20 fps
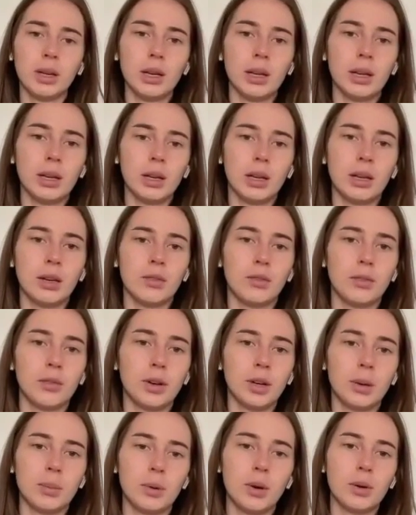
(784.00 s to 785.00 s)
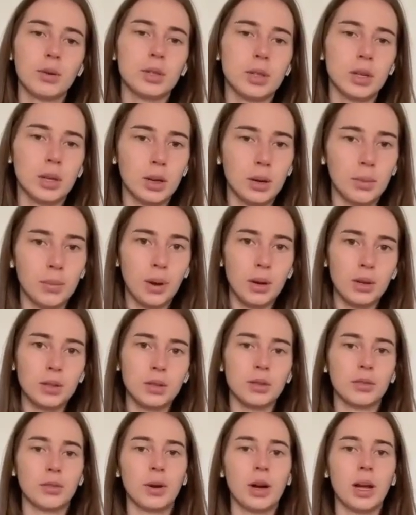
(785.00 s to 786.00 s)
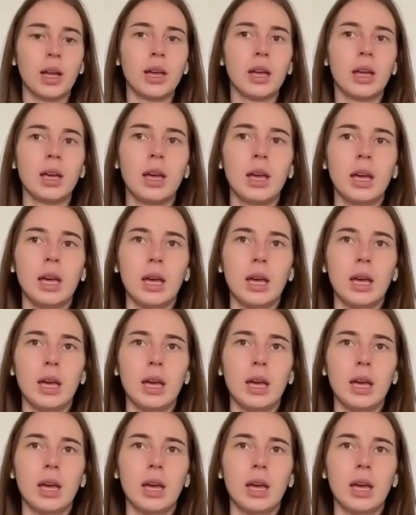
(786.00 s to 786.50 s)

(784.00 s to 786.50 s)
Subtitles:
at it, and if we approach it in a positive way,